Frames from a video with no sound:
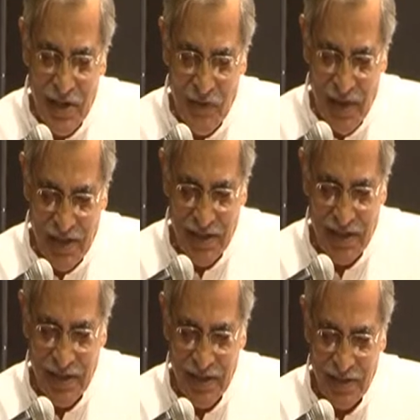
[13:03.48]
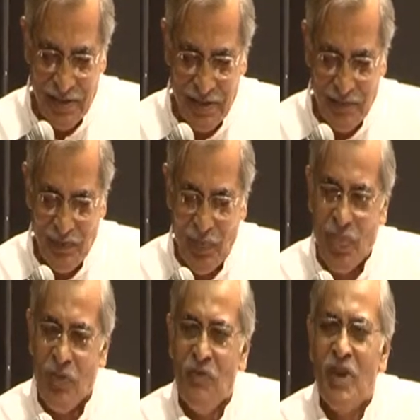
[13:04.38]
and Westerners,
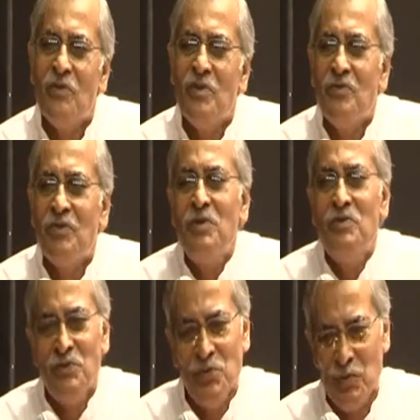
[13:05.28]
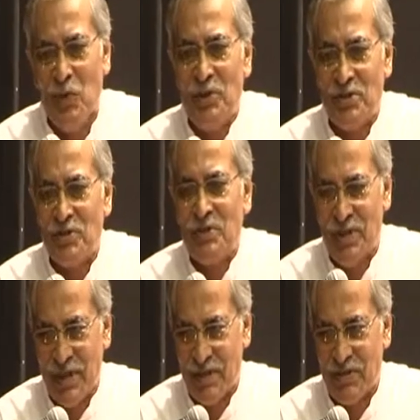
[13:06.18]
we have different viewpoints on
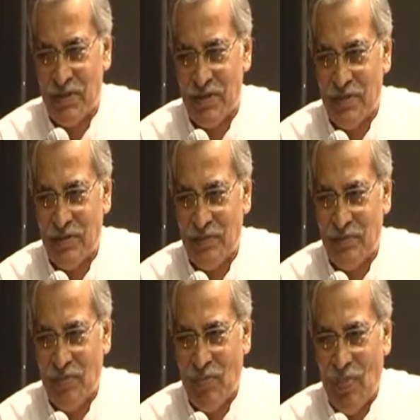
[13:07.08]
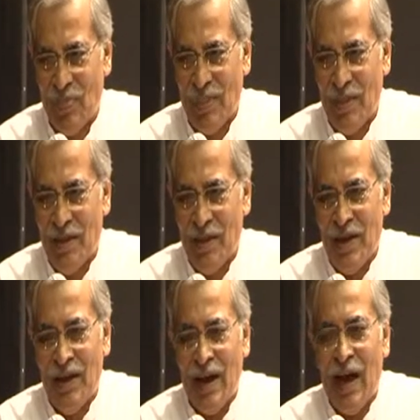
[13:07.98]
things.
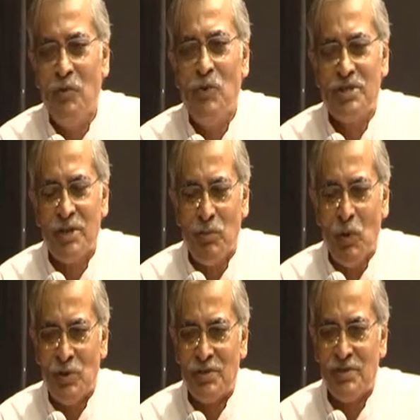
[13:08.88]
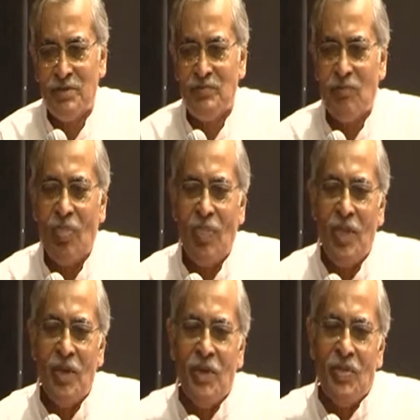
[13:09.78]
And I would suppose
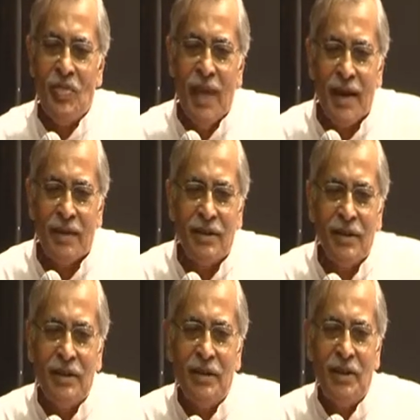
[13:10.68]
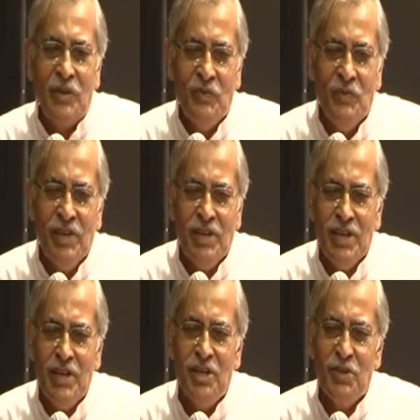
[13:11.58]
that we
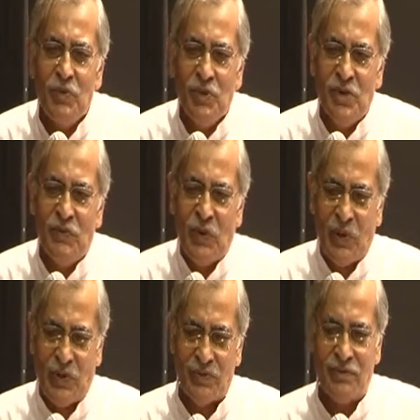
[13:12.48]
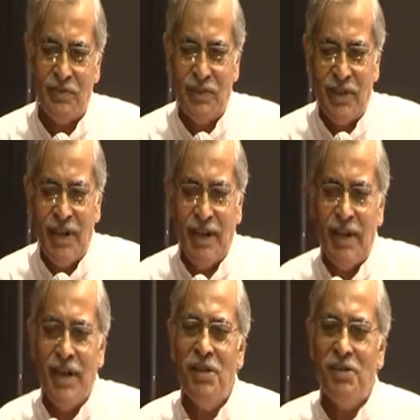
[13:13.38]
need to evolve an
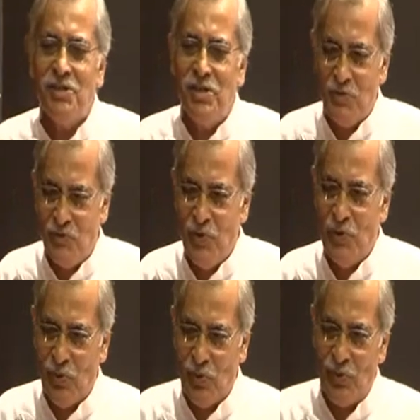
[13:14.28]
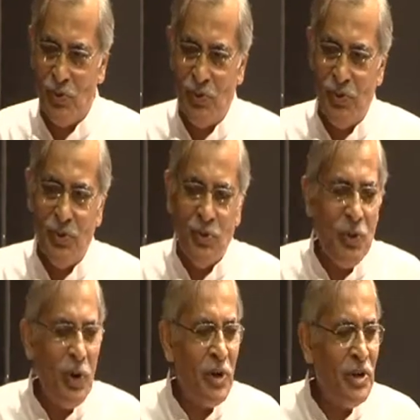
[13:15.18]
Asian view
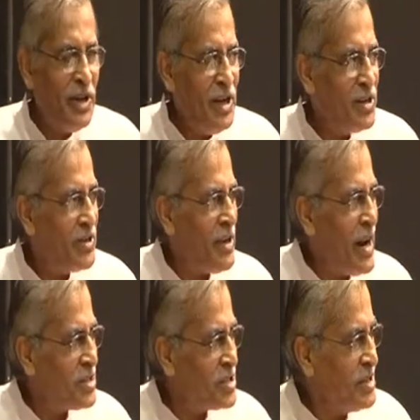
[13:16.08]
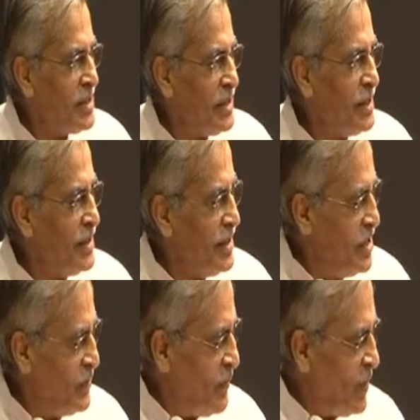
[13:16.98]
on international
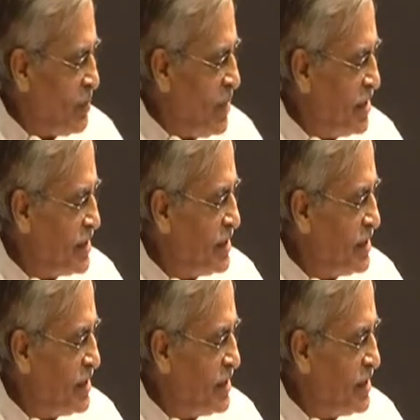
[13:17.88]
involvement.